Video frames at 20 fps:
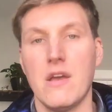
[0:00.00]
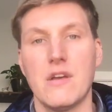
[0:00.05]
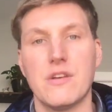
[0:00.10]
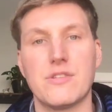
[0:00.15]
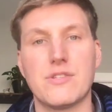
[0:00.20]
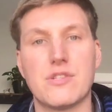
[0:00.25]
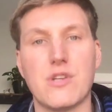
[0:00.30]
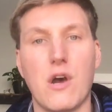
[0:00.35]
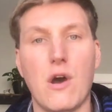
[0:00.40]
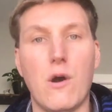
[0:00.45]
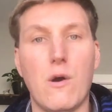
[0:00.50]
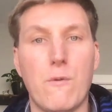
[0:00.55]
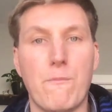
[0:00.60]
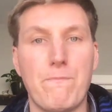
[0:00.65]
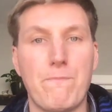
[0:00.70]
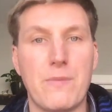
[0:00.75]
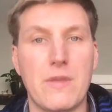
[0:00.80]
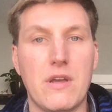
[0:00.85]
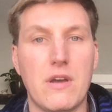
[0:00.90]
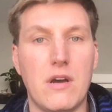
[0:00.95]
So
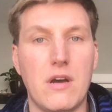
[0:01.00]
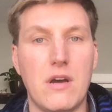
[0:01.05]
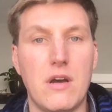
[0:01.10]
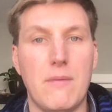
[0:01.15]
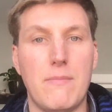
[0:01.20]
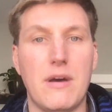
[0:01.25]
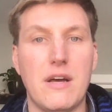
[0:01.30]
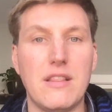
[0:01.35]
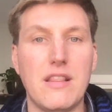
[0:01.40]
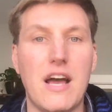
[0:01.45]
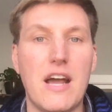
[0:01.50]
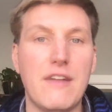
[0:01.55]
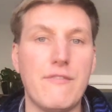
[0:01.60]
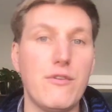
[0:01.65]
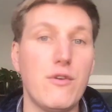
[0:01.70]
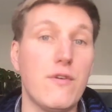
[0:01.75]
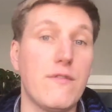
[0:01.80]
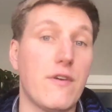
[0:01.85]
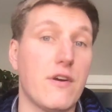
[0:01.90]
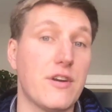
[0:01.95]
a lot of
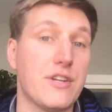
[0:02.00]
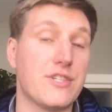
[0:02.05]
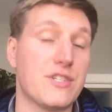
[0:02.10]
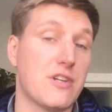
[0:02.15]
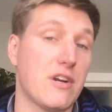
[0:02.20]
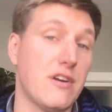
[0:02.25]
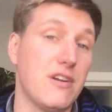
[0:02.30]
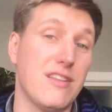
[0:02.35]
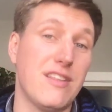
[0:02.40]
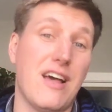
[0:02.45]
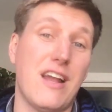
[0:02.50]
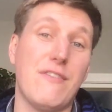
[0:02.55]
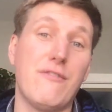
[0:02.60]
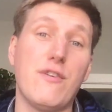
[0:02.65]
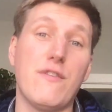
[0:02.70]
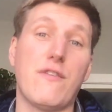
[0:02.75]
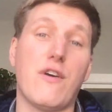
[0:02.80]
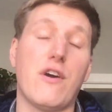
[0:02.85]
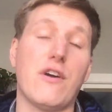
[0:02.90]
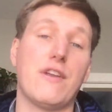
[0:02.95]
you have already started. A lot of you
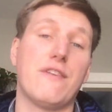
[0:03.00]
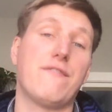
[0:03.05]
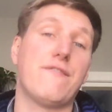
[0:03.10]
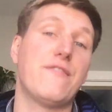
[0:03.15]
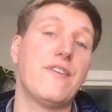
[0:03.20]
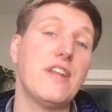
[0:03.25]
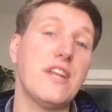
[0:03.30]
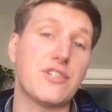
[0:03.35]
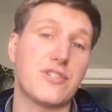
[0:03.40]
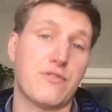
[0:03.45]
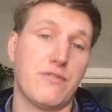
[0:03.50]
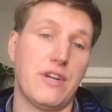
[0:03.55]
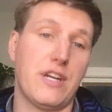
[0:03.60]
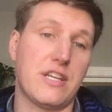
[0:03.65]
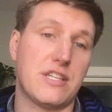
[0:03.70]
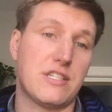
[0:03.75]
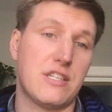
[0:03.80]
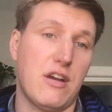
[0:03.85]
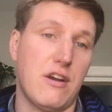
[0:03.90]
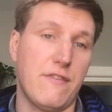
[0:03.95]
have already finished
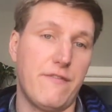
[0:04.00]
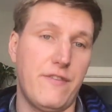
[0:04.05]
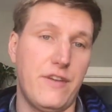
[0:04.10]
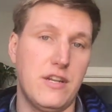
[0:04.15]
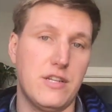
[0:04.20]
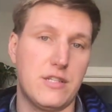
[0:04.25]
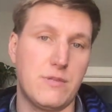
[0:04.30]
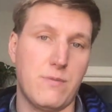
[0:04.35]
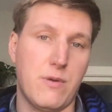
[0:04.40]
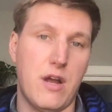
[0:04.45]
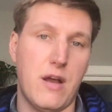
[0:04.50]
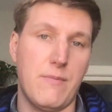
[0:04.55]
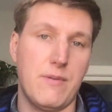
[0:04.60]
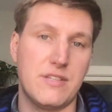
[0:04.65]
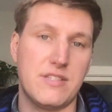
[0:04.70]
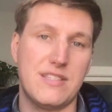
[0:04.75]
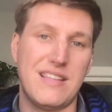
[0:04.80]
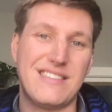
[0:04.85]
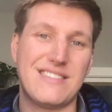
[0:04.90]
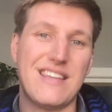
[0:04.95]
reading Serafina's
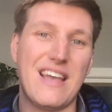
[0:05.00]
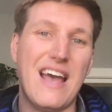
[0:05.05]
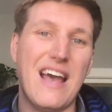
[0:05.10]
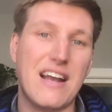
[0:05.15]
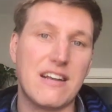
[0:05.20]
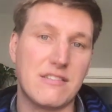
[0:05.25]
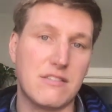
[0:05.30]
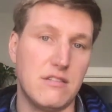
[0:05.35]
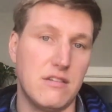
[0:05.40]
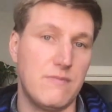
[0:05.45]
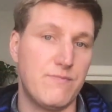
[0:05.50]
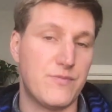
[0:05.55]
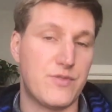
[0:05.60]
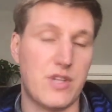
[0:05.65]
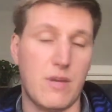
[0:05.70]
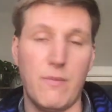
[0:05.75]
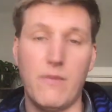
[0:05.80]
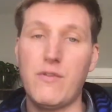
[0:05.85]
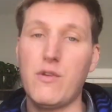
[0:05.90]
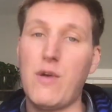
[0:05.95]
Promise, and that's excellent.
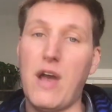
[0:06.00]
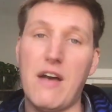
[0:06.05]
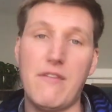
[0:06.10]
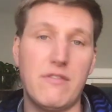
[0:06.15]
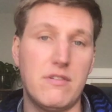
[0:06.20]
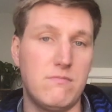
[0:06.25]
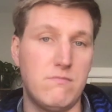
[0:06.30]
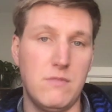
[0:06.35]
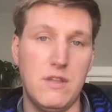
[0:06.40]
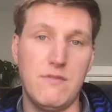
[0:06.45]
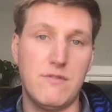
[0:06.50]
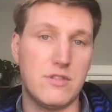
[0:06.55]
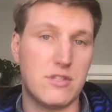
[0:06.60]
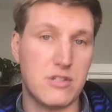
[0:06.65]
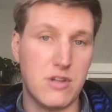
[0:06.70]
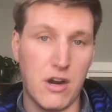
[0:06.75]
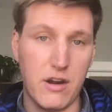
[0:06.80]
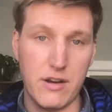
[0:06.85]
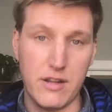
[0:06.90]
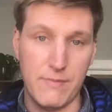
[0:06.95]
Some of you haven't even
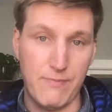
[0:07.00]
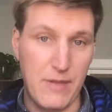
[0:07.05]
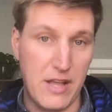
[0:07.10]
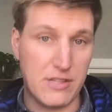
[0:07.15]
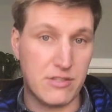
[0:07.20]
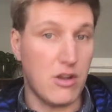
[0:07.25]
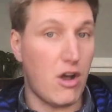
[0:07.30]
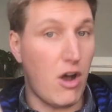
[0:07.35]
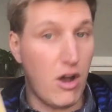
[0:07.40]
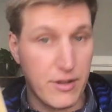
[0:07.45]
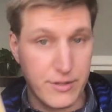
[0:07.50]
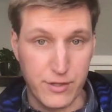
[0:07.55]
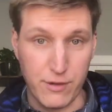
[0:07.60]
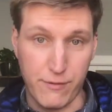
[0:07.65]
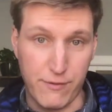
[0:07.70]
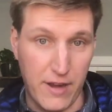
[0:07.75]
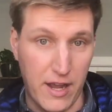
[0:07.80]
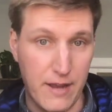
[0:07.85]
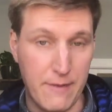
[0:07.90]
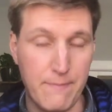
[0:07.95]
started, and that's also
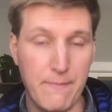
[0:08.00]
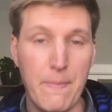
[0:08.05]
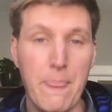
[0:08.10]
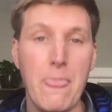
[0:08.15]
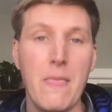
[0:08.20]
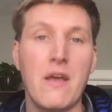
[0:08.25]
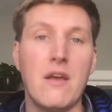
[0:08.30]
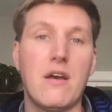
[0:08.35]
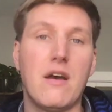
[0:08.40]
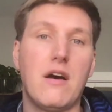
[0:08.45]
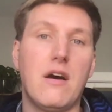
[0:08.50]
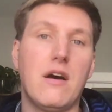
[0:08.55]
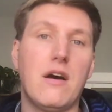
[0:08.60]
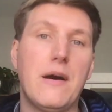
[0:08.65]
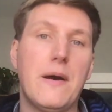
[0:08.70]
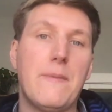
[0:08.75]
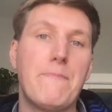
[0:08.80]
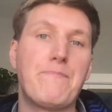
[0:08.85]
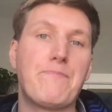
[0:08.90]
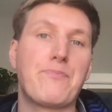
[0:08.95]
fine.
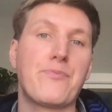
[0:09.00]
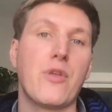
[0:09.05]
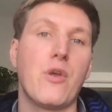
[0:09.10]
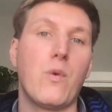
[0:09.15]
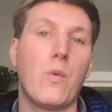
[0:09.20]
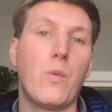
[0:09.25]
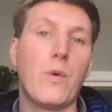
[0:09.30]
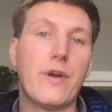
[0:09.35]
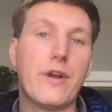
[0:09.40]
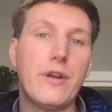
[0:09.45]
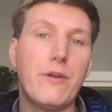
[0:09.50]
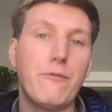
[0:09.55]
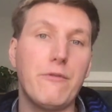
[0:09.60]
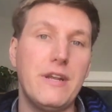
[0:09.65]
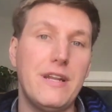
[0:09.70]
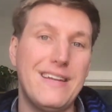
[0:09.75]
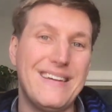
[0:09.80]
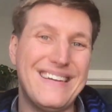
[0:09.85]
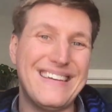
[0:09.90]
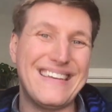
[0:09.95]
We're going to
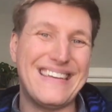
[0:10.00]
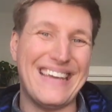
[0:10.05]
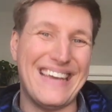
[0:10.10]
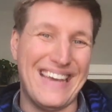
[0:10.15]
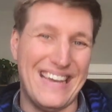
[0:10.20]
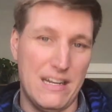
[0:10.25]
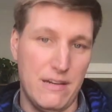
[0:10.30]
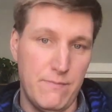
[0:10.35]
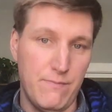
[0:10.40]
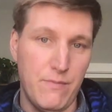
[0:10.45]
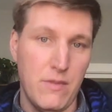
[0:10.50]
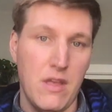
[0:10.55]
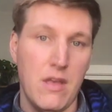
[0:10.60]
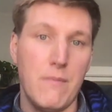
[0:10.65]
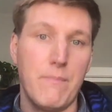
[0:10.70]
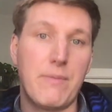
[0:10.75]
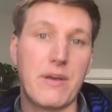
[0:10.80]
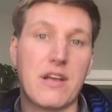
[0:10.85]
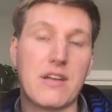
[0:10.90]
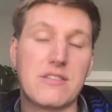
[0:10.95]
read it again
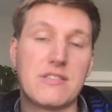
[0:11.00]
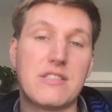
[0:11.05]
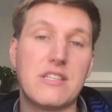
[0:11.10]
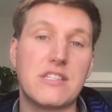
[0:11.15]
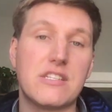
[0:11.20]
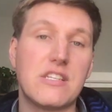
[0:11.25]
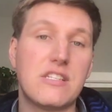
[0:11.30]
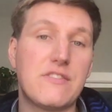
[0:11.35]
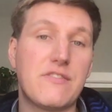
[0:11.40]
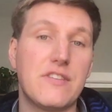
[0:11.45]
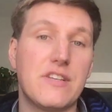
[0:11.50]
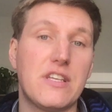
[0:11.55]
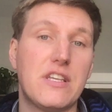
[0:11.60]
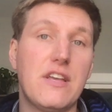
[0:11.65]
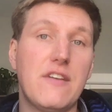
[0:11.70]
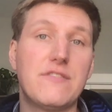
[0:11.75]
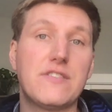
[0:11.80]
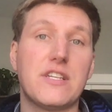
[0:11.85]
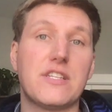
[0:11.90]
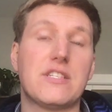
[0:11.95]
because this
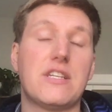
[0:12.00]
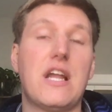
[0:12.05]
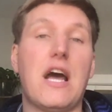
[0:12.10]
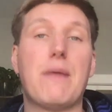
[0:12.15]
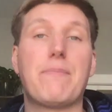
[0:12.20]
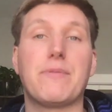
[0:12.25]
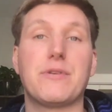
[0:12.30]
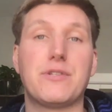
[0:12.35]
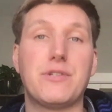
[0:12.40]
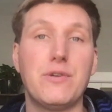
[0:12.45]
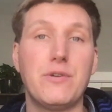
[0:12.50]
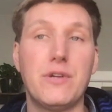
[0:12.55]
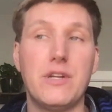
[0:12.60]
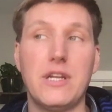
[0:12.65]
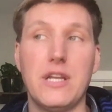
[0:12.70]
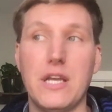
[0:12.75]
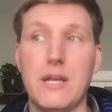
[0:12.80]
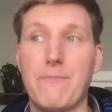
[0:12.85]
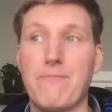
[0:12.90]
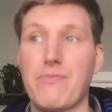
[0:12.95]
gives us an
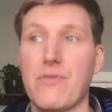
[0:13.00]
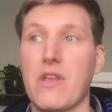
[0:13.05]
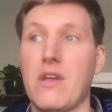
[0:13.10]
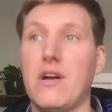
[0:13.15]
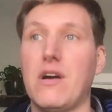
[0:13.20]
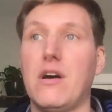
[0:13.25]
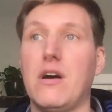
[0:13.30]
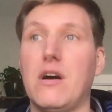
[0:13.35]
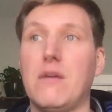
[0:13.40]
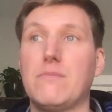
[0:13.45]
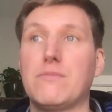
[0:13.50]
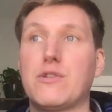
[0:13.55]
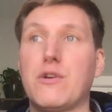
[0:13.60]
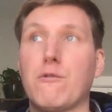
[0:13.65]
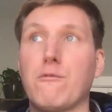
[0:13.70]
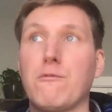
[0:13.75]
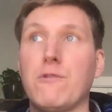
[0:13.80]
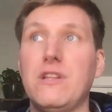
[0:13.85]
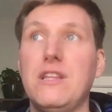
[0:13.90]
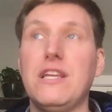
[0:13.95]
opportunity to
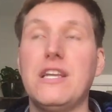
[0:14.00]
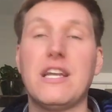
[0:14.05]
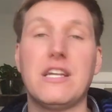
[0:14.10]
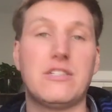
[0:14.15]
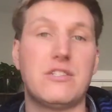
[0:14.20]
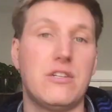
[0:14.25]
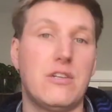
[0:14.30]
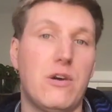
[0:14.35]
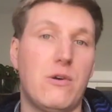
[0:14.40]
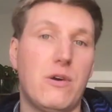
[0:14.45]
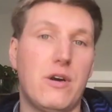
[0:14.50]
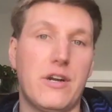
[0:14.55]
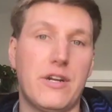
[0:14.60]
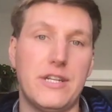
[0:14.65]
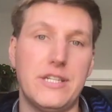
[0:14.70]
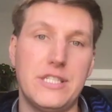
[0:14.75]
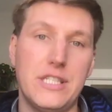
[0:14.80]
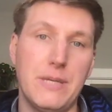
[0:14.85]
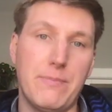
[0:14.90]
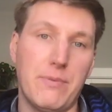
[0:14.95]
really get to know it on
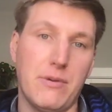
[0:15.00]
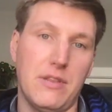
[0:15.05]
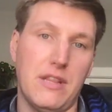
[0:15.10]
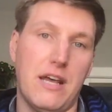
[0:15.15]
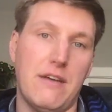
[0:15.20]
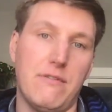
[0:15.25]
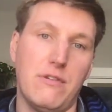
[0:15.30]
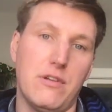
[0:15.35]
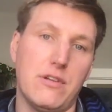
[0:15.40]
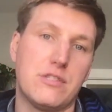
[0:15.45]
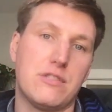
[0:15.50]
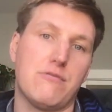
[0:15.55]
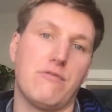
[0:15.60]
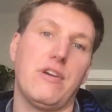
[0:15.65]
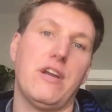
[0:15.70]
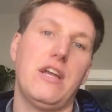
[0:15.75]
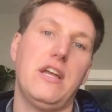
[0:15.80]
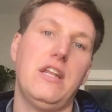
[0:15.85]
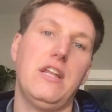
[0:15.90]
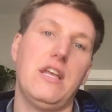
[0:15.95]
a deeper level. It's
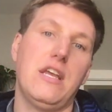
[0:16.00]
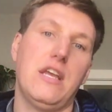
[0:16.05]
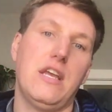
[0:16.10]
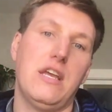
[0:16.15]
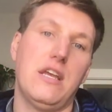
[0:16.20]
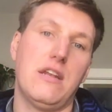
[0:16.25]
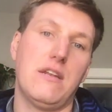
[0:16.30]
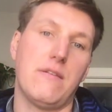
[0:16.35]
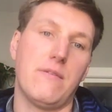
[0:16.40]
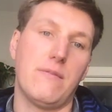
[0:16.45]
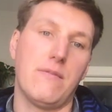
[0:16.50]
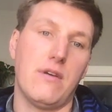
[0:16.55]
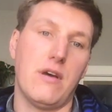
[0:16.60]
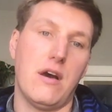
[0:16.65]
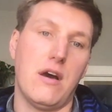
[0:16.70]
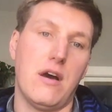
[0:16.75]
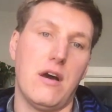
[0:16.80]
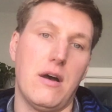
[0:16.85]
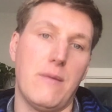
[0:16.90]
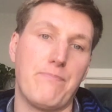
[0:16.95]
written in
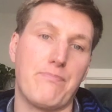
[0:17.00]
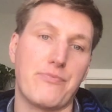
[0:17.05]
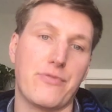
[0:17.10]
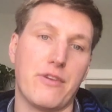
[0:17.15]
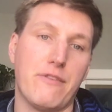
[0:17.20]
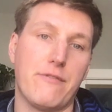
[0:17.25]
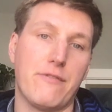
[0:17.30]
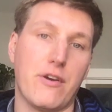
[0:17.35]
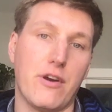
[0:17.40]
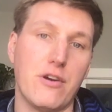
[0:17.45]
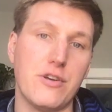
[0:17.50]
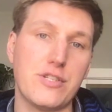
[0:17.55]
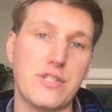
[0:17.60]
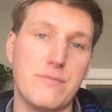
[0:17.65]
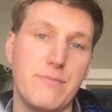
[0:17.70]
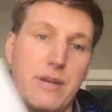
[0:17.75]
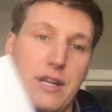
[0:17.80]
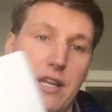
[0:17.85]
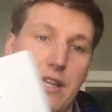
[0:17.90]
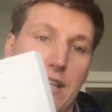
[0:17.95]

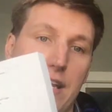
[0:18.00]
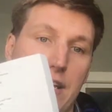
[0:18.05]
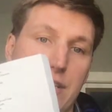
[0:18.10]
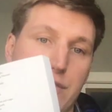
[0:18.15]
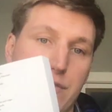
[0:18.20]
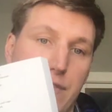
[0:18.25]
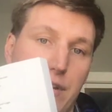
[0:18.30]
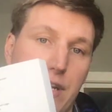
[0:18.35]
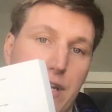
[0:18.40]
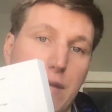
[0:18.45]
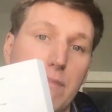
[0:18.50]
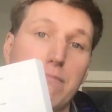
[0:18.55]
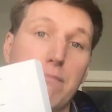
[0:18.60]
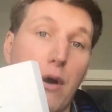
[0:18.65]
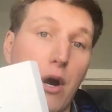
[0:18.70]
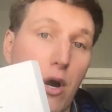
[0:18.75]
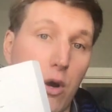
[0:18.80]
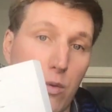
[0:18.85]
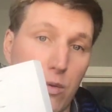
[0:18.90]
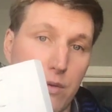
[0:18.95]
verse, meaning that it's written in
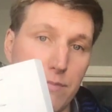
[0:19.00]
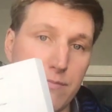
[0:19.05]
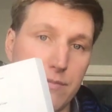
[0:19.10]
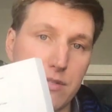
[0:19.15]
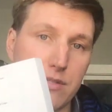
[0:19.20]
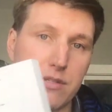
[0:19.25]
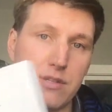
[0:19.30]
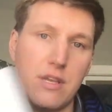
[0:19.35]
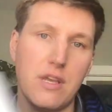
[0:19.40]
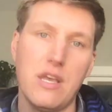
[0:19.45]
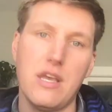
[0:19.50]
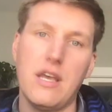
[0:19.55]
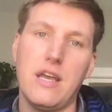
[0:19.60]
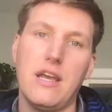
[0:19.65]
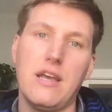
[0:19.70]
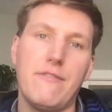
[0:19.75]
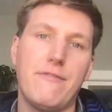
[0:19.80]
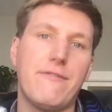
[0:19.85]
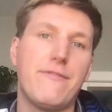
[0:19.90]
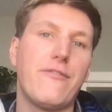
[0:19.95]
poems,
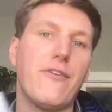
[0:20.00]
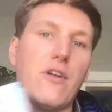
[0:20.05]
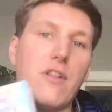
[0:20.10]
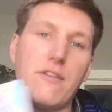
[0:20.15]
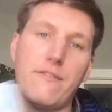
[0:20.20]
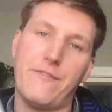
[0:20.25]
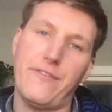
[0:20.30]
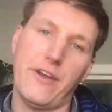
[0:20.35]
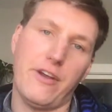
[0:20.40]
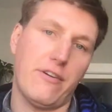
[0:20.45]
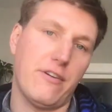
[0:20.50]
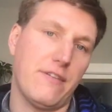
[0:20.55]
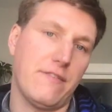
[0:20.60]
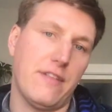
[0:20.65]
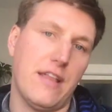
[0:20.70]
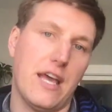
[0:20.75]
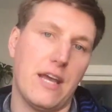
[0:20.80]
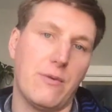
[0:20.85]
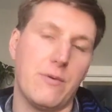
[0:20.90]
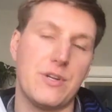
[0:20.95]
full of figurative
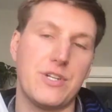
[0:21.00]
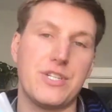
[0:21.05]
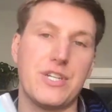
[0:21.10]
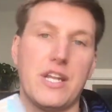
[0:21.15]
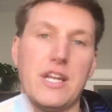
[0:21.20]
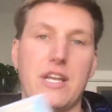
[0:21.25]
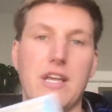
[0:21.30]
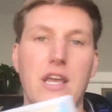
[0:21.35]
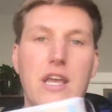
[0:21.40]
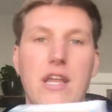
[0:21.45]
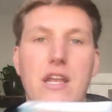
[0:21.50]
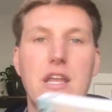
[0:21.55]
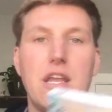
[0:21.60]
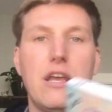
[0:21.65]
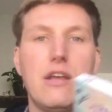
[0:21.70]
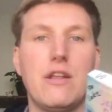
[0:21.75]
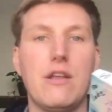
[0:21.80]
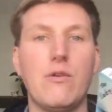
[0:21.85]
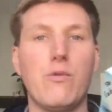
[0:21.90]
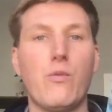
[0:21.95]
language,
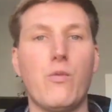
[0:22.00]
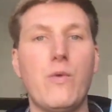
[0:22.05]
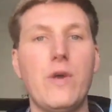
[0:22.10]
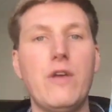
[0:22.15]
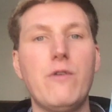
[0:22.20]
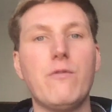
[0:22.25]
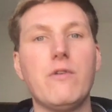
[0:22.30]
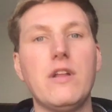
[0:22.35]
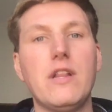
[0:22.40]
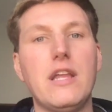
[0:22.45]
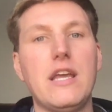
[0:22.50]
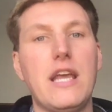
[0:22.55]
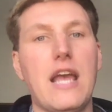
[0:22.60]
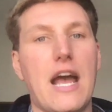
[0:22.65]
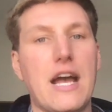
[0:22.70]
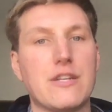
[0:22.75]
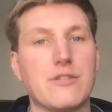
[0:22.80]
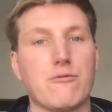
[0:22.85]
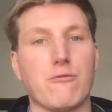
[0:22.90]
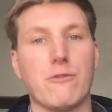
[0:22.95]
and we really,
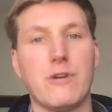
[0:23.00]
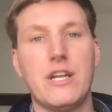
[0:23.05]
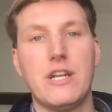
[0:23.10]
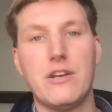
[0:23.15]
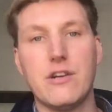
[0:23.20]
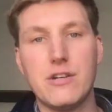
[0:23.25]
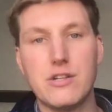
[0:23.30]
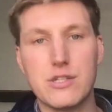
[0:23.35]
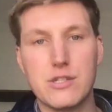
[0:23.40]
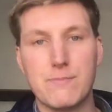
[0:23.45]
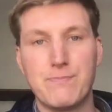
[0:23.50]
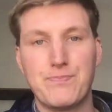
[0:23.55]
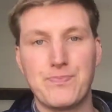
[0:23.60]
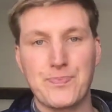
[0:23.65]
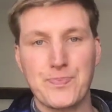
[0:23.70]
as readers,